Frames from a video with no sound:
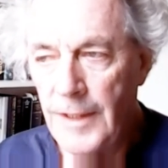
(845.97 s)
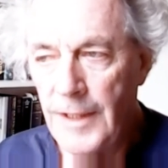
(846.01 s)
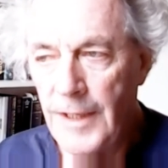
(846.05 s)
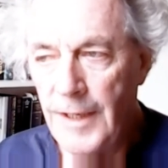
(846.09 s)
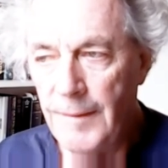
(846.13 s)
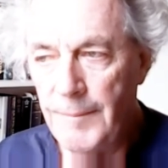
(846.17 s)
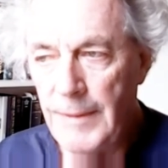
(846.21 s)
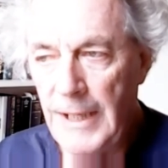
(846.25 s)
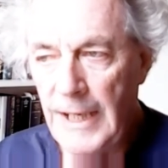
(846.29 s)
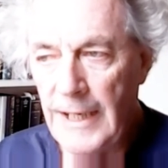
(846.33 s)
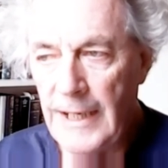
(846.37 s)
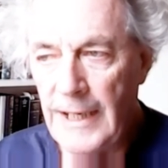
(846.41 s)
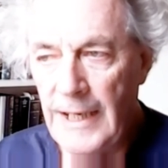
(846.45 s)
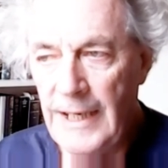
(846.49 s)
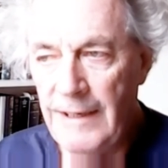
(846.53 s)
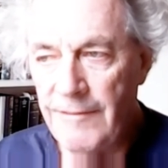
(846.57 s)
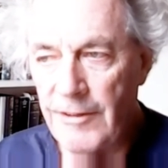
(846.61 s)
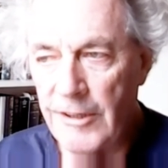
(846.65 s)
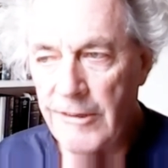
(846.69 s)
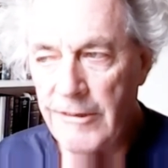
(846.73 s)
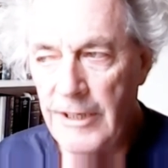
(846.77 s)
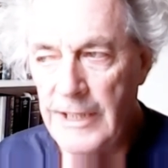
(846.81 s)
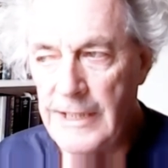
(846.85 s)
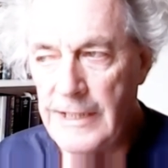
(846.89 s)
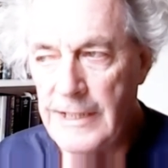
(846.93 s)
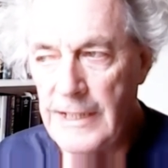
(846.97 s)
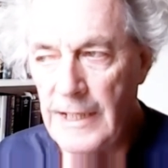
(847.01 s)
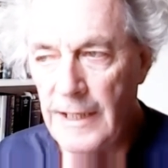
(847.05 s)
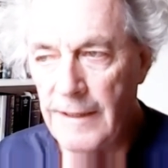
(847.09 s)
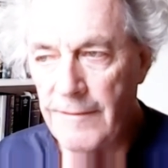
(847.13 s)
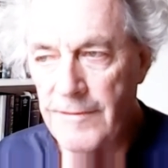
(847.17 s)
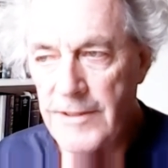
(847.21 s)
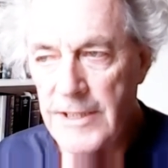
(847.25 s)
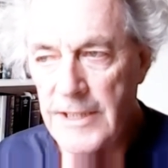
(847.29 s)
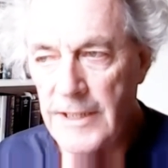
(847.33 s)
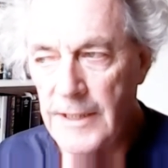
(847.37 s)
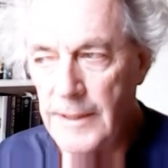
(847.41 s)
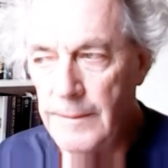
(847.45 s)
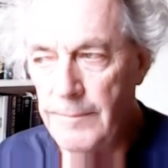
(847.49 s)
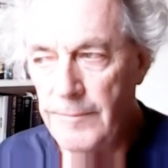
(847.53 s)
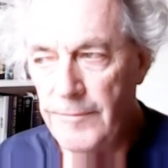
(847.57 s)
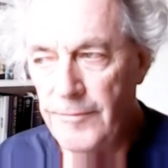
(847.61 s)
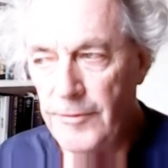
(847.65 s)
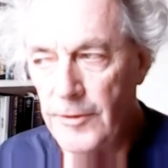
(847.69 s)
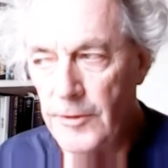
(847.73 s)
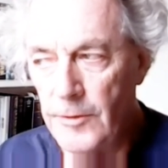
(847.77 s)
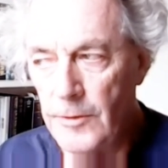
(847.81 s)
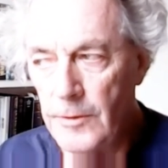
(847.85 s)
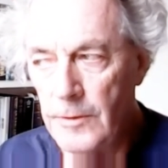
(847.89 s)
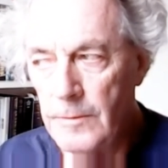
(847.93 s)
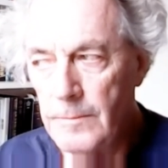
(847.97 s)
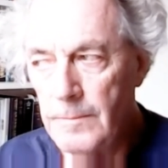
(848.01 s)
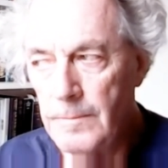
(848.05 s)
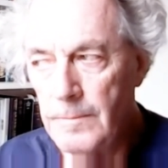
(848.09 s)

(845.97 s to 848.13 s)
a man I have a great deal of time for,